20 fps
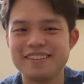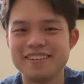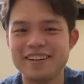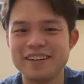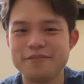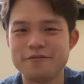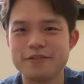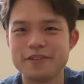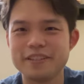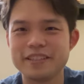
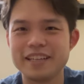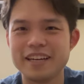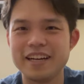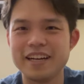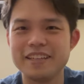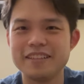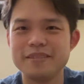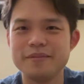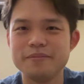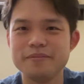alright, first
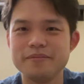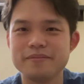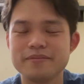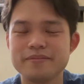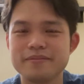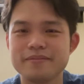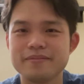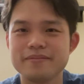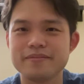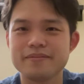item.
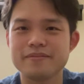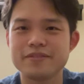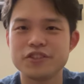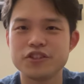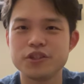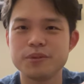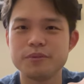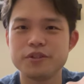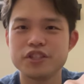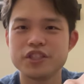
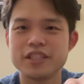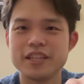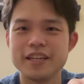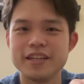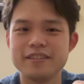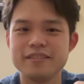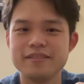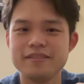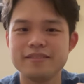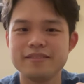Shimmer
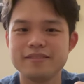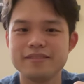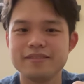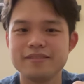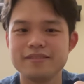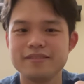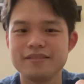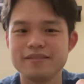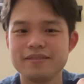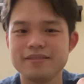Shine.
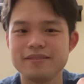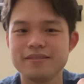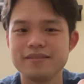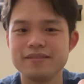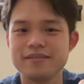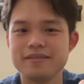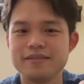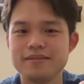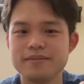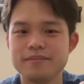
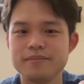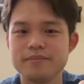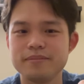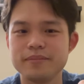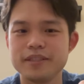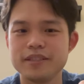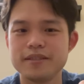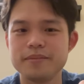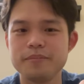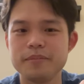
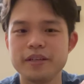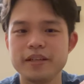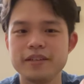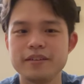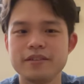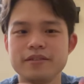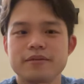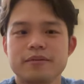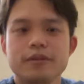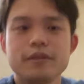Miss
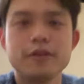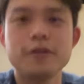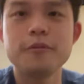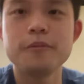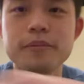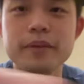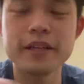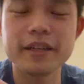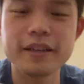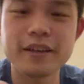Pink. Oh
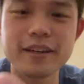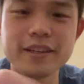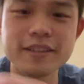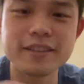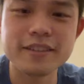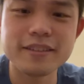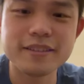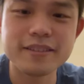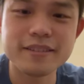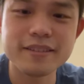my
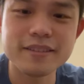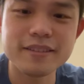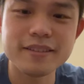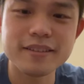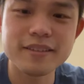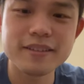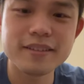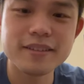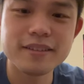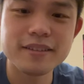gosh.
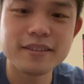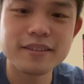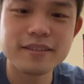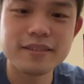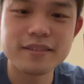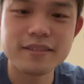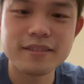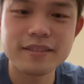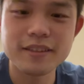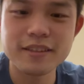
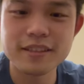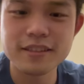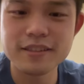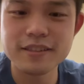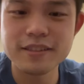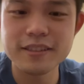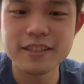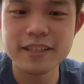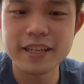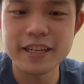Doesn't
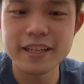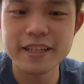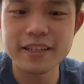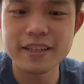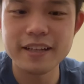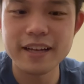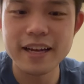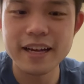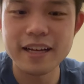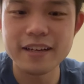
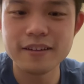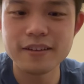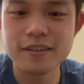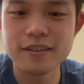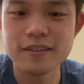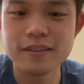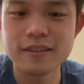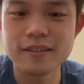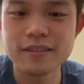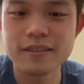stand at
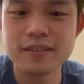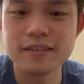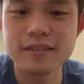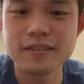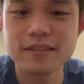all.